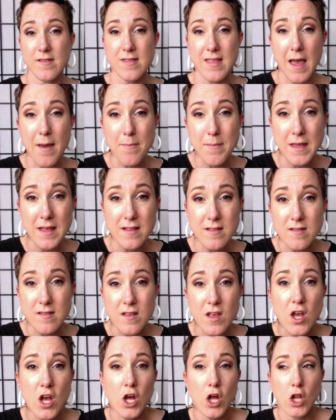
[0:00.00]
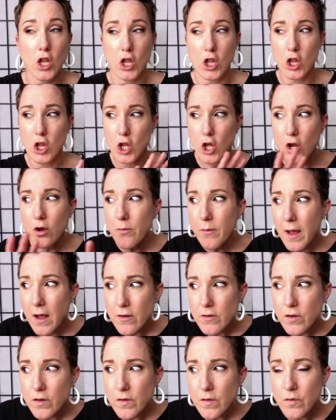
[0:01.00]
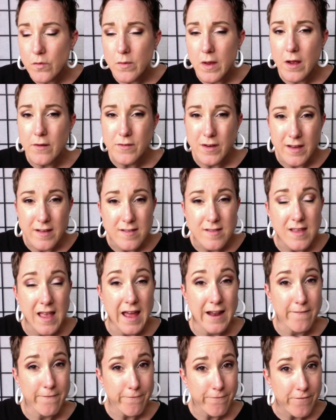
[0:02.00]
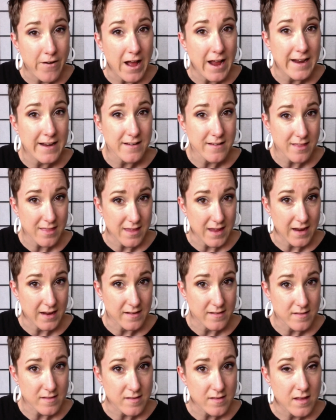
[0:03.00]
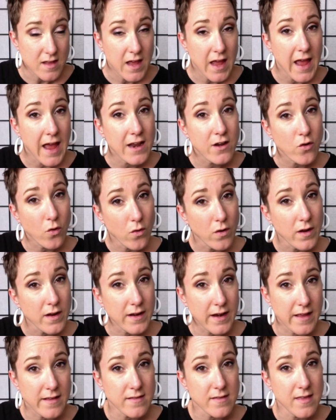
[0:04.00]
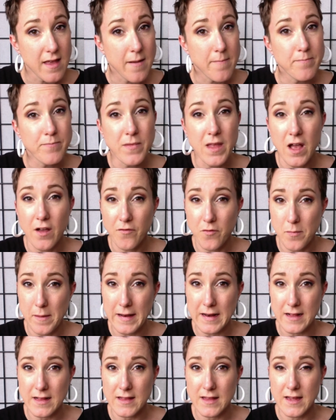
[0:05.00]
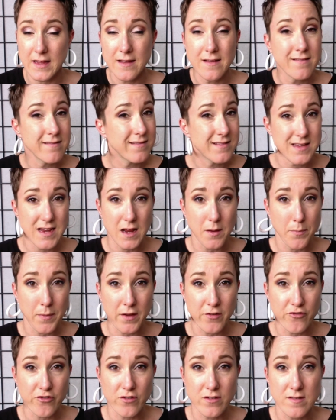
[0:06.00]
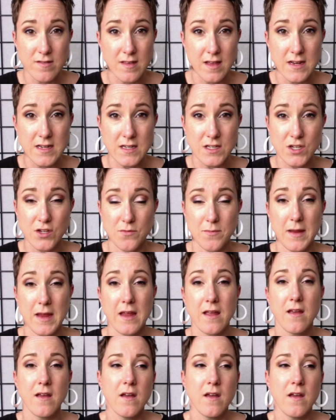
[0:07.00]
That means look around your surroundings and find things and organize them alphabetically. Take a picture and send it to me.